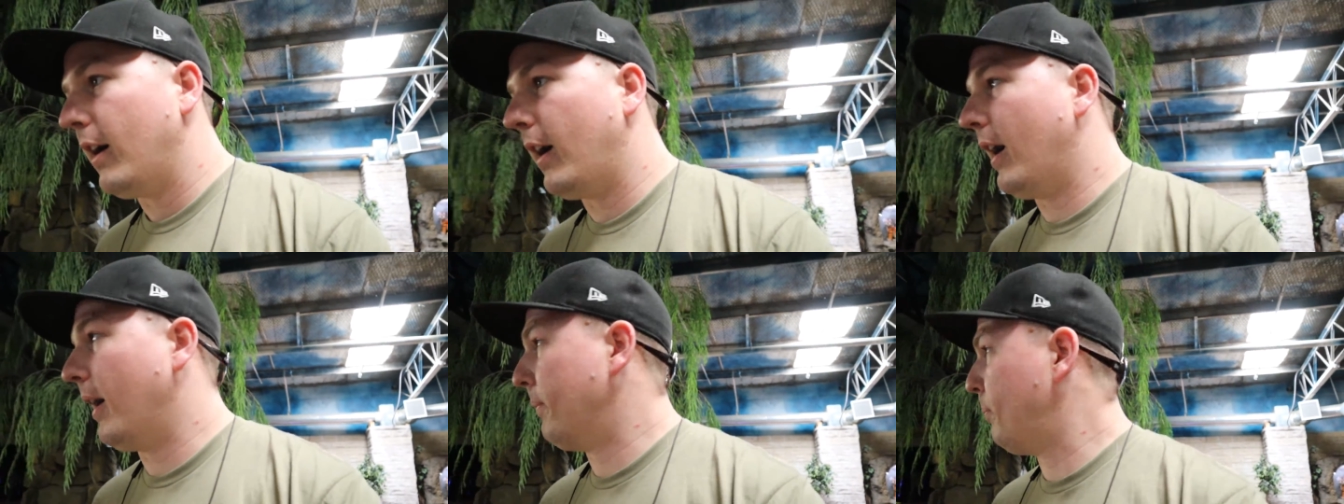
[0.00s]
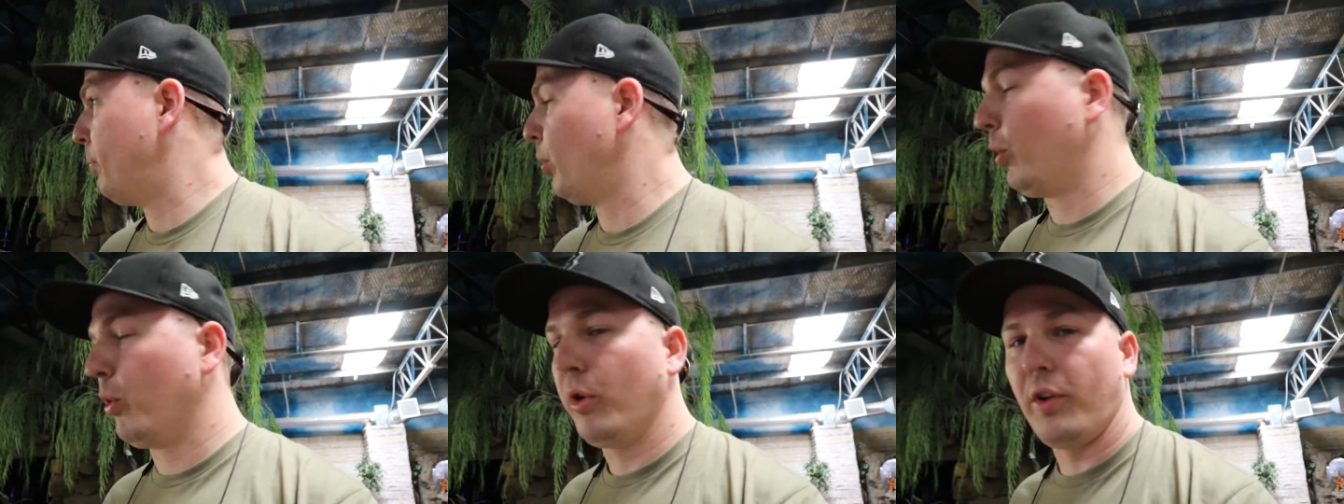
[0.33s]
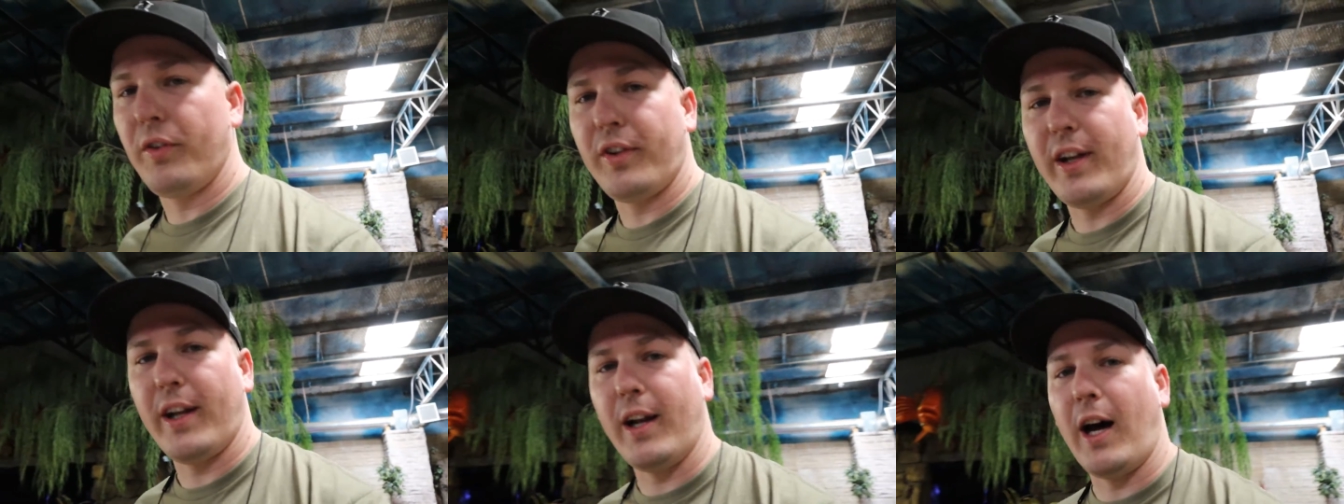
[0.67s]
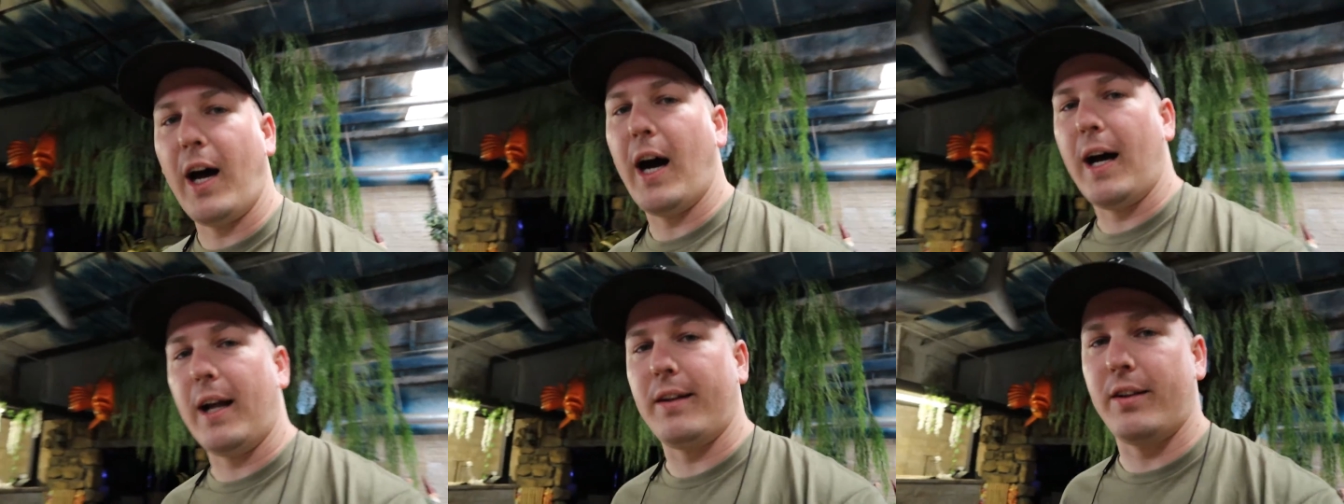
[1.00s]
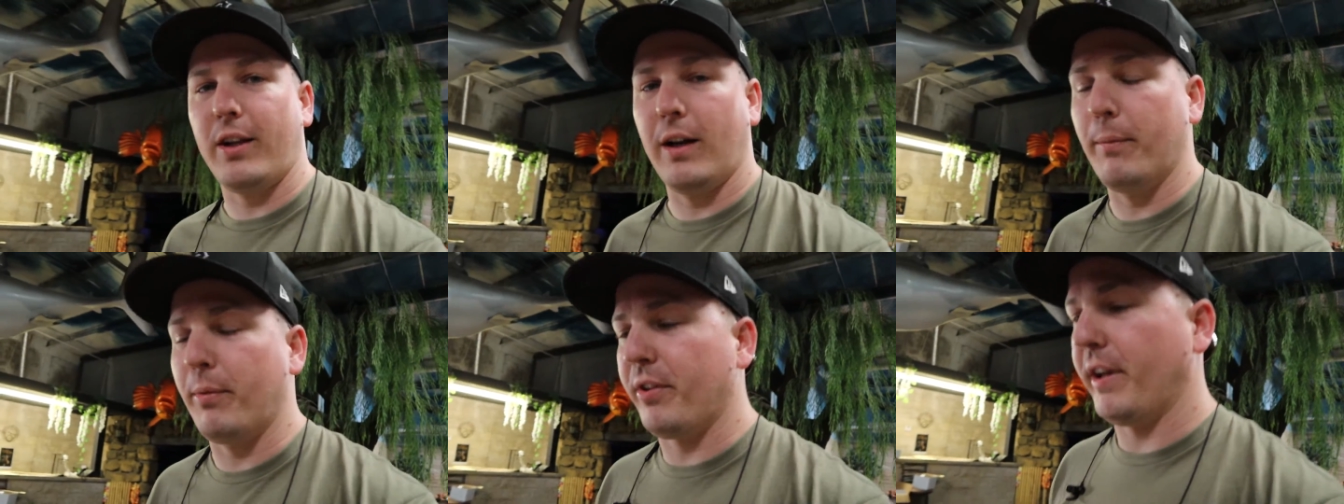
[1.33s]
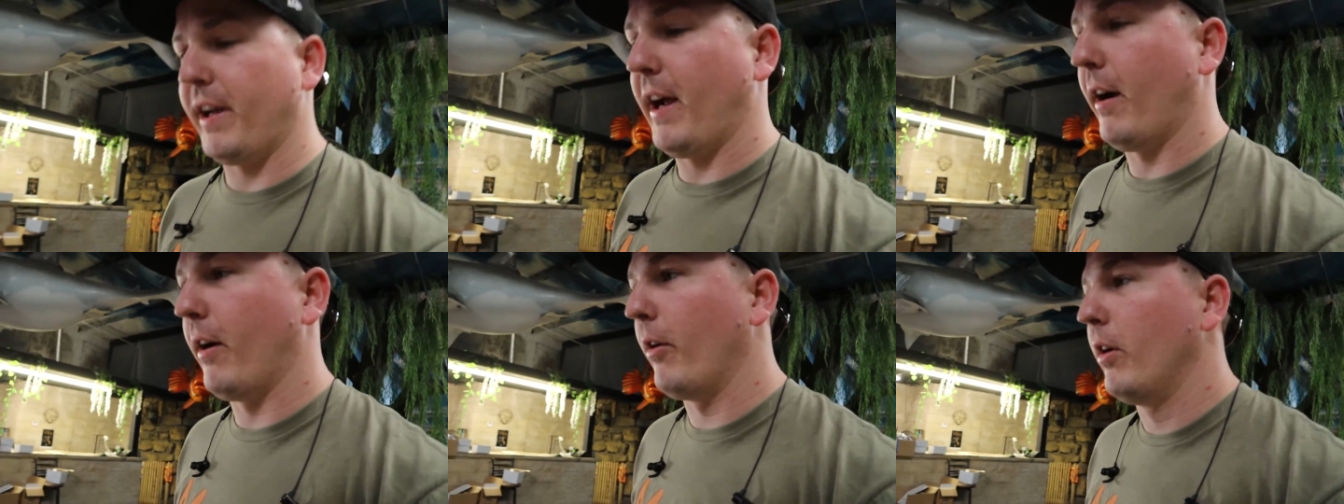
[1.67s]
uh, pools and hot tubs
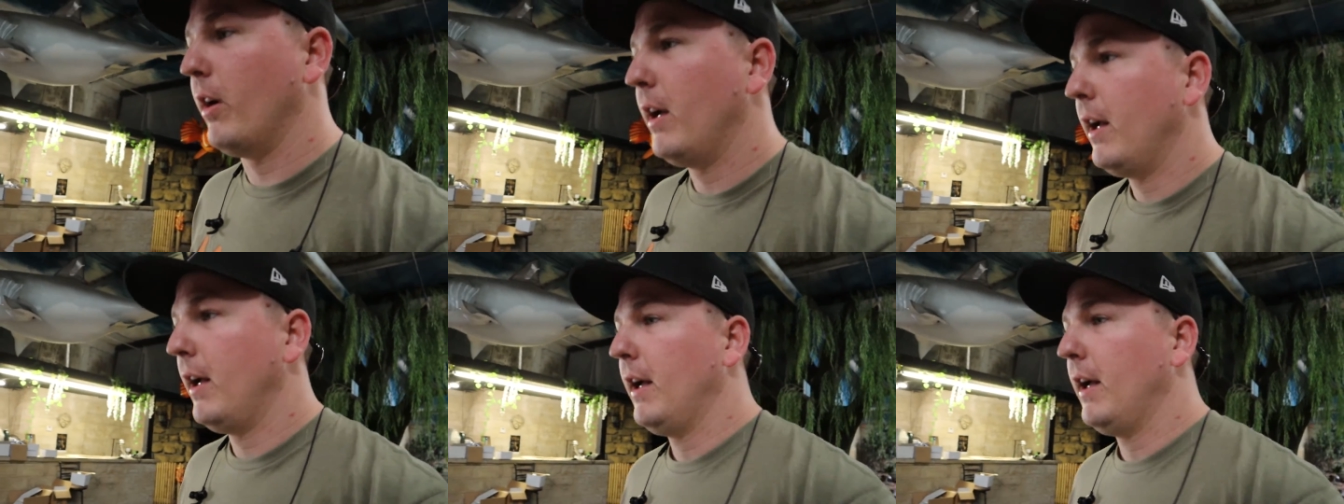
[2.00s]
now.